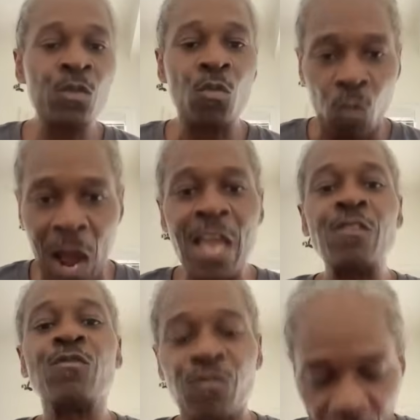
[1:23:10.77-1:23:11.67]
White
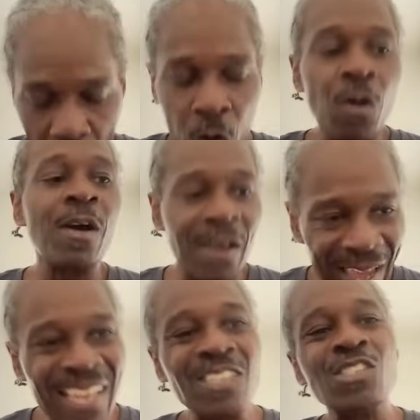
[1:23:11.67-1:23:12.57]
folk
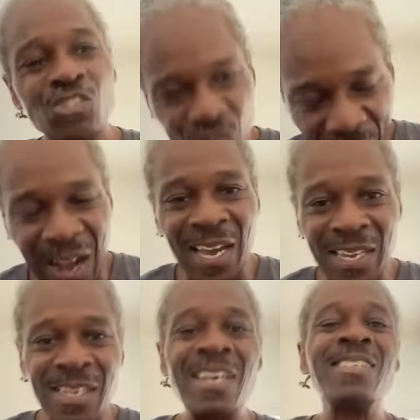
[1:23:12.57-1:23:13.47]
ain't
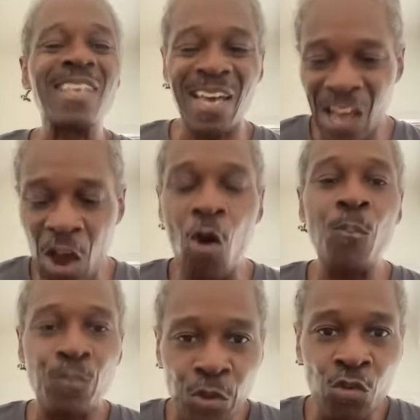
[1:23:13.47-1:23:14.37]
trying to
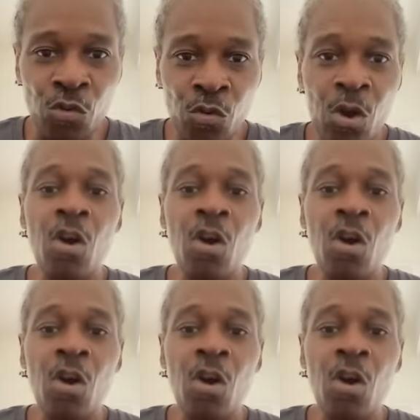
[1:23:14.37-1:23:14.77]
help you